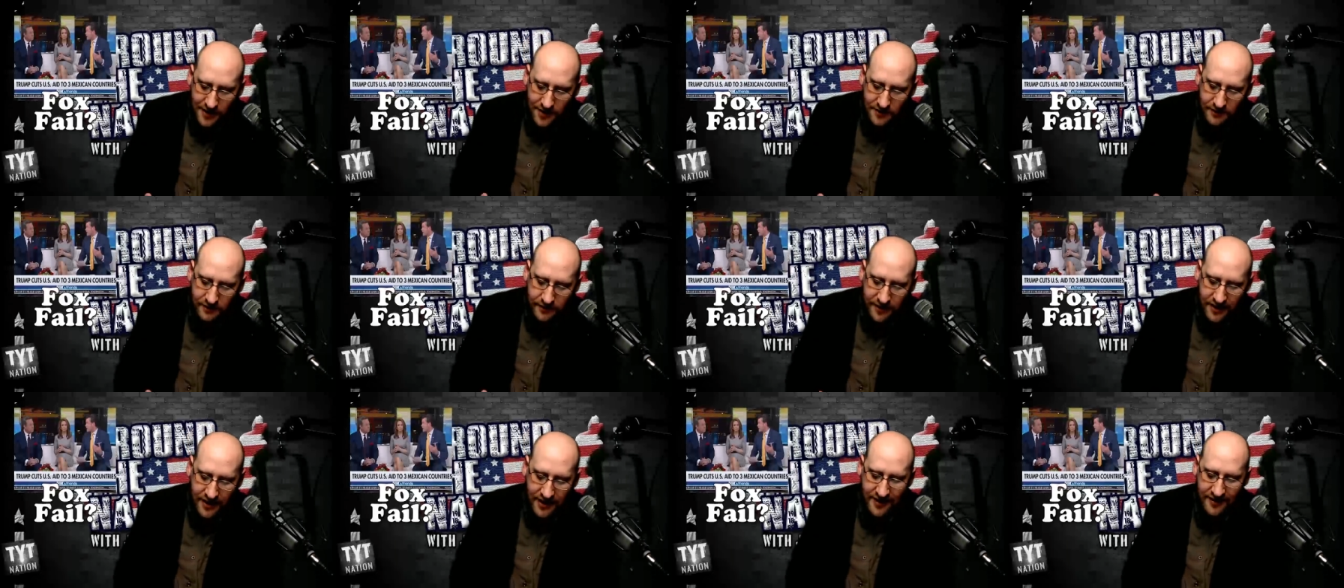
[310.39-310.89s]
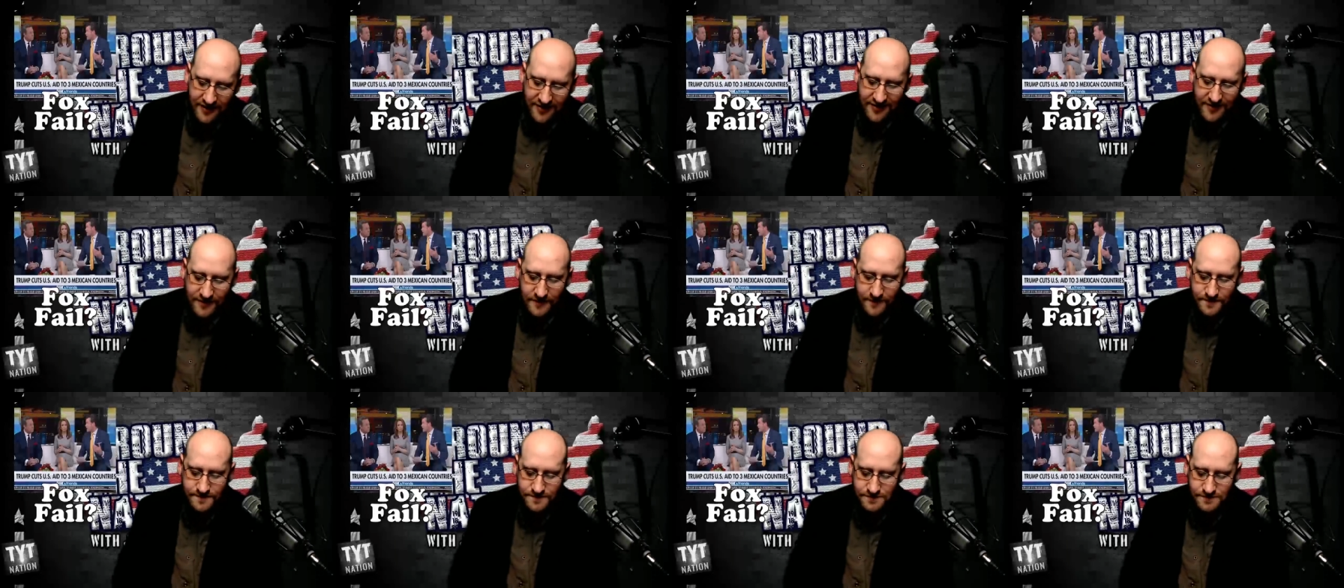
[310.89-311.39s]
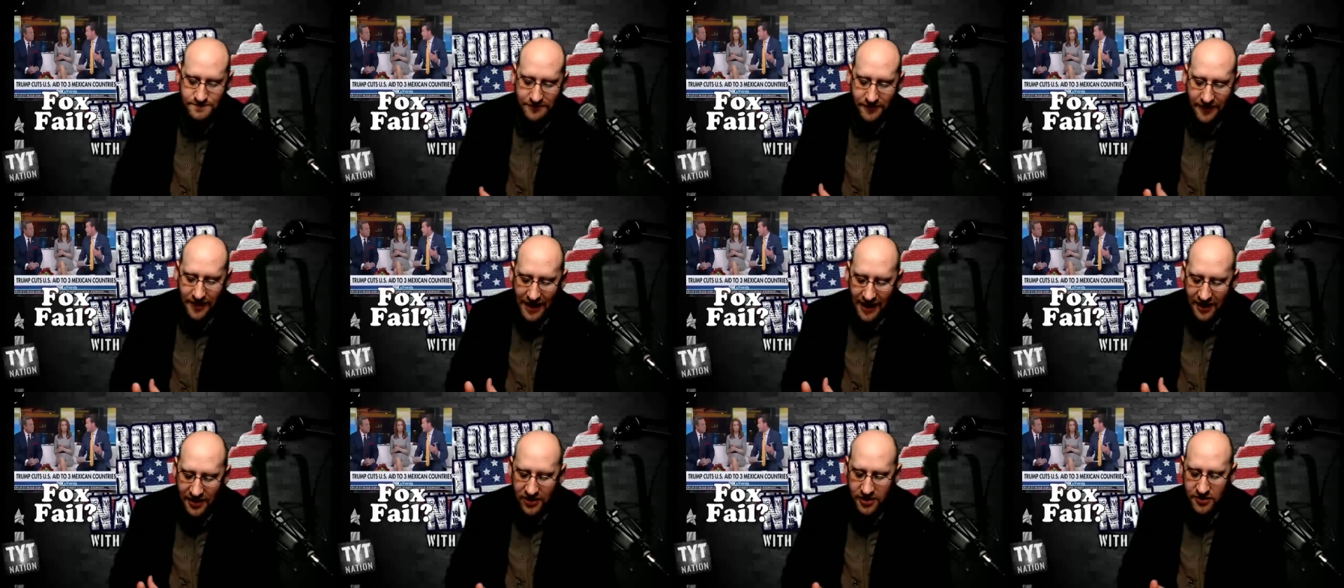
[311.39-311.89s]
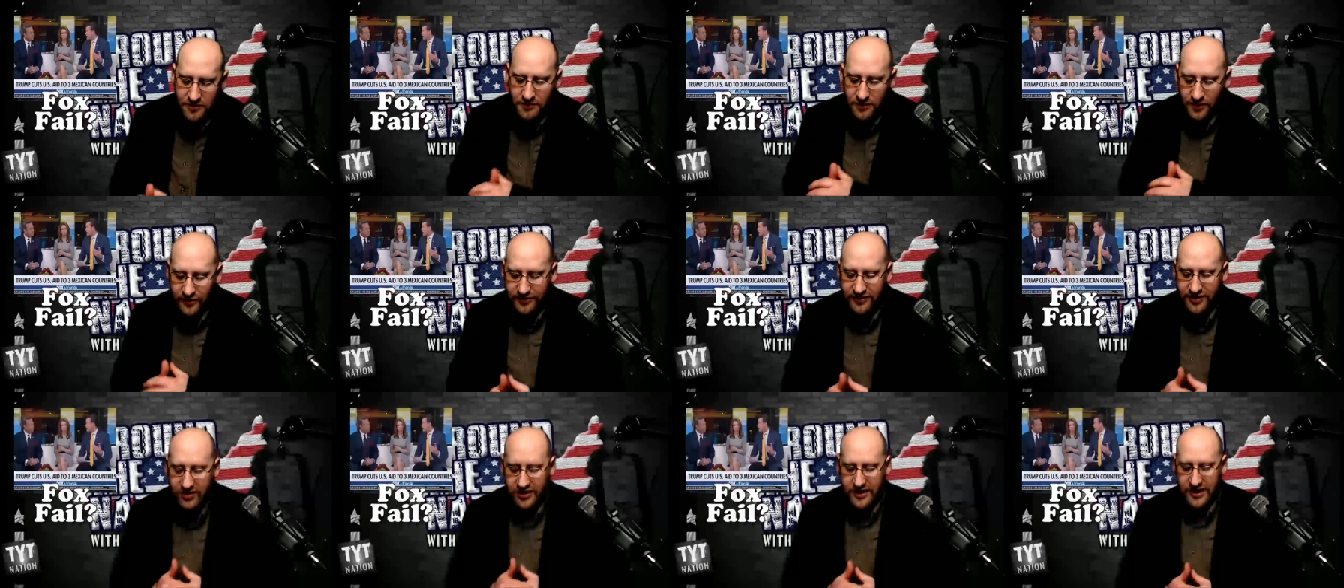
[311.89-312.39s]
because I think
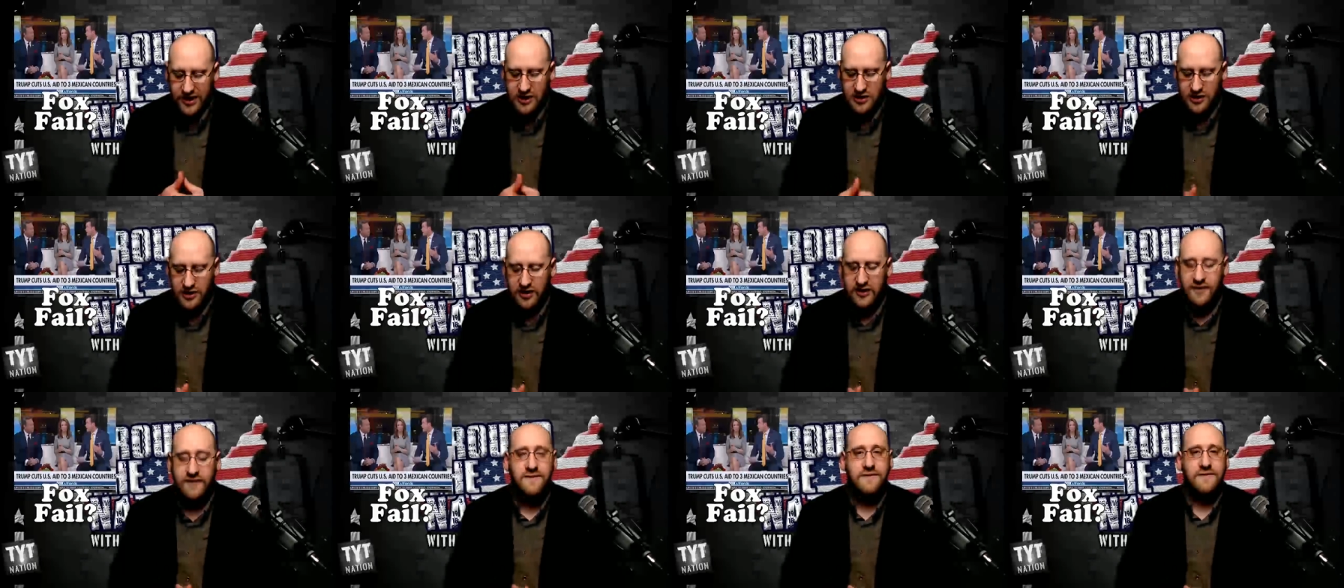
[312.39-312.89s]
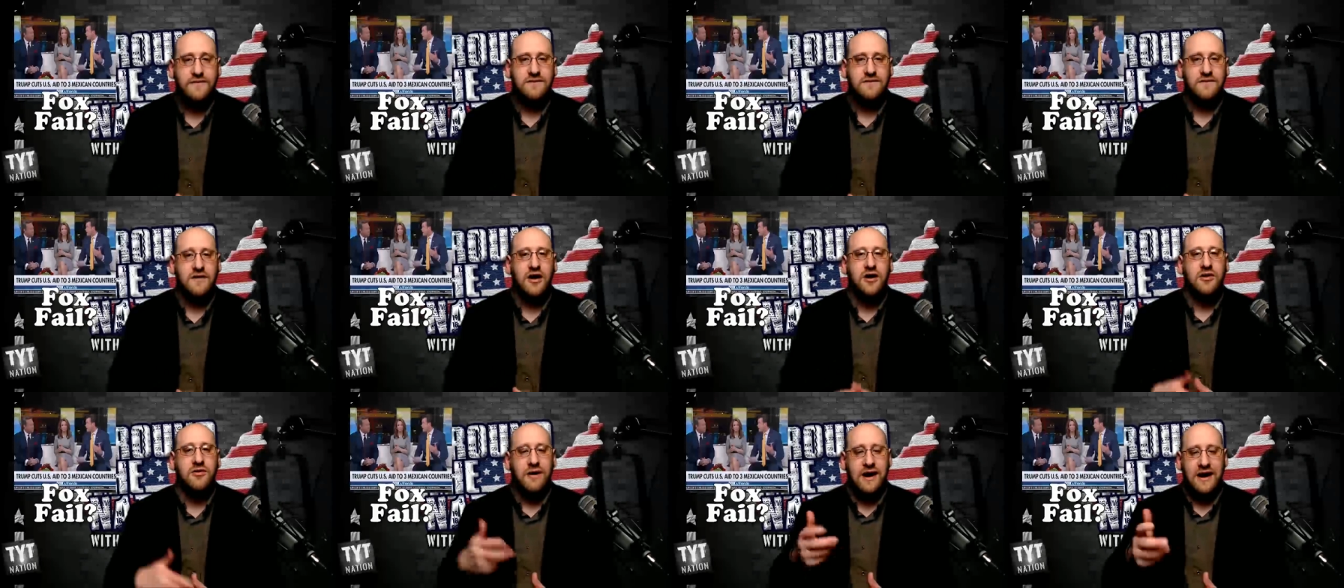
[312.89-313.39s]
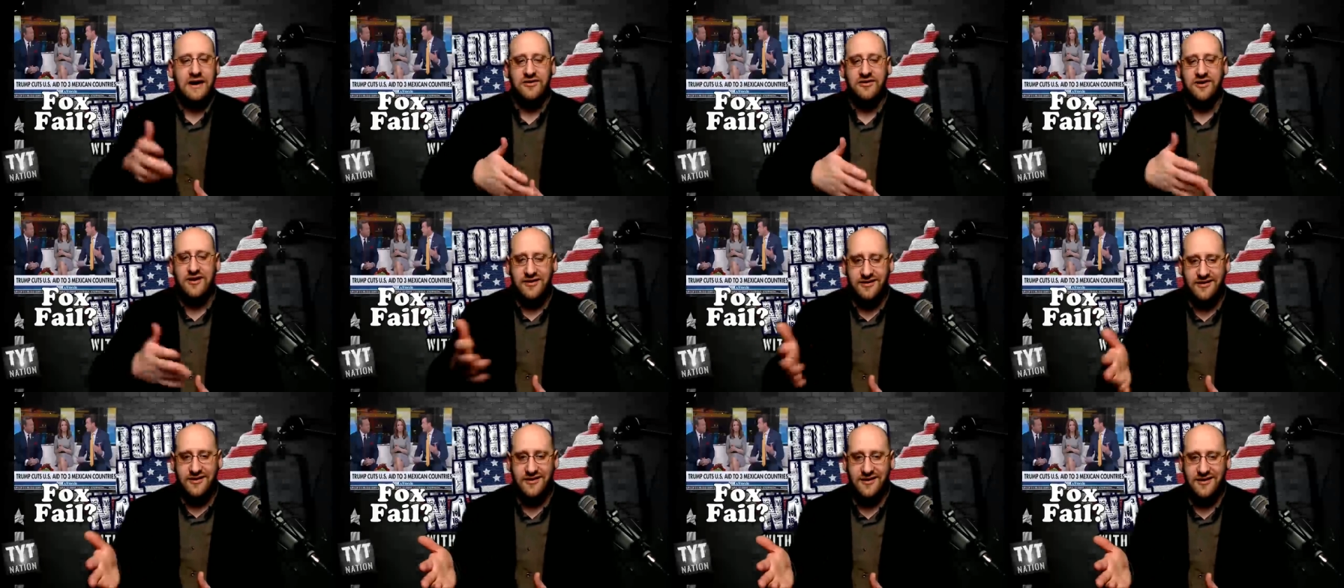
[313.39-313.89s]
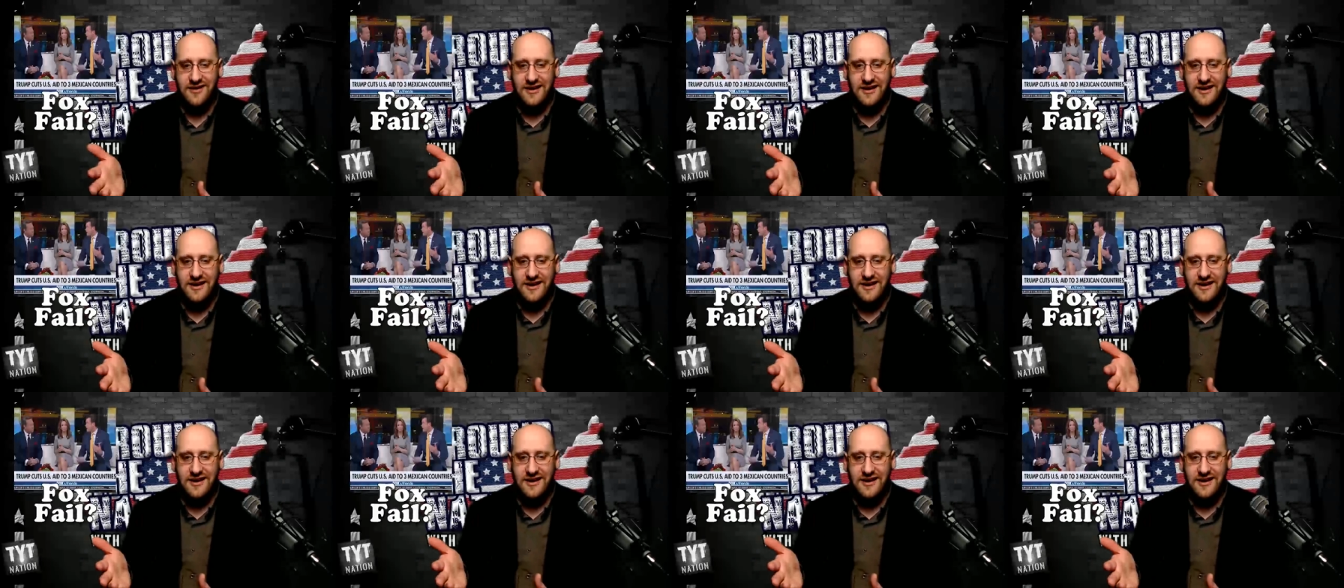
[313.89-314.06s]
most of the narrative around this